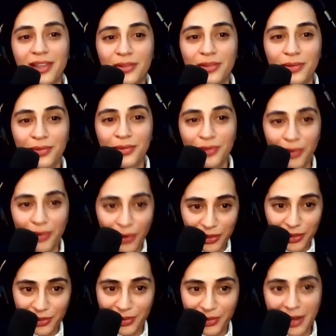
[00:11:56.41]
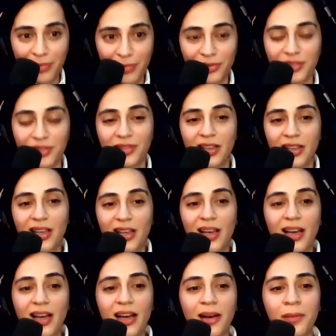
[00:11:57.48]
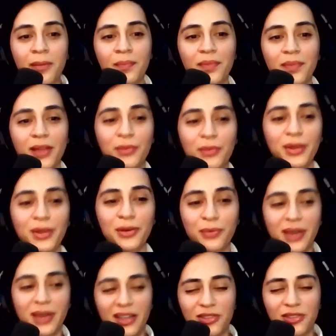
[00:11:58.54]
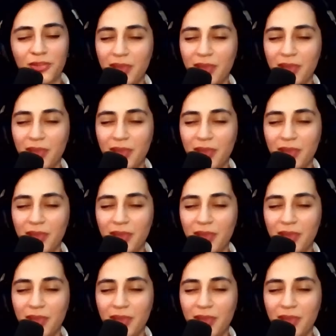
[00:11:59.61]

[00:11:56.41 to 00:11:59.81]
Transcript: To go through that person. We don't want to just make a